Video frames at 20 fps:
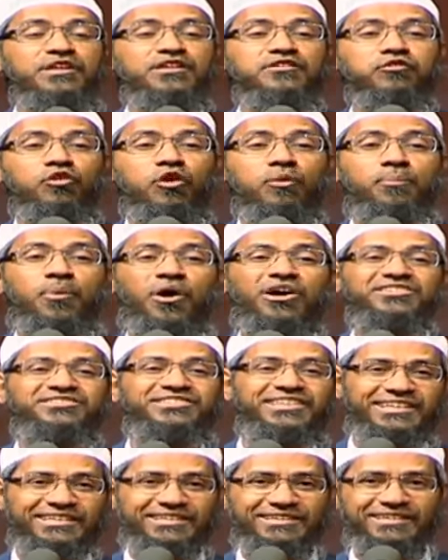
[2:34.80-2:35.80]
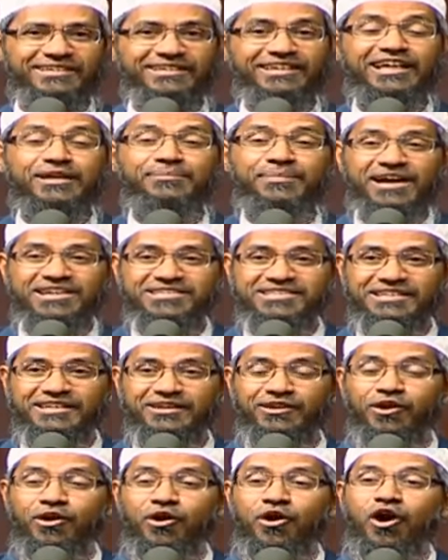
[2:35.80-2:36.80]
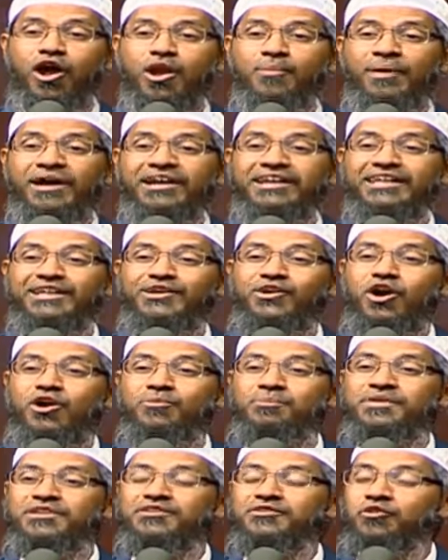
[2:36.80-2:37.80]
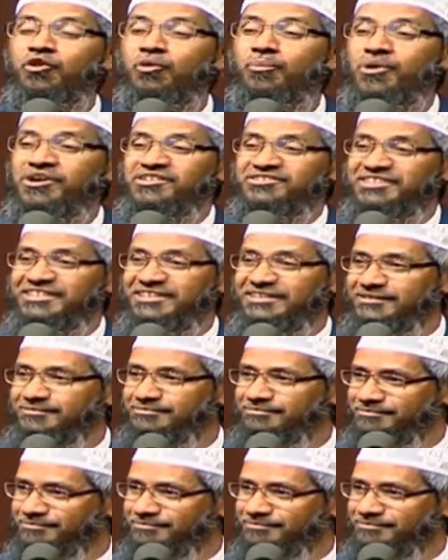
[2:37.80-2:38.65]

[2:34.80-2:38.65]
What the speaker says: me slow poisoning. Imagine Almighty God being slow poisoned.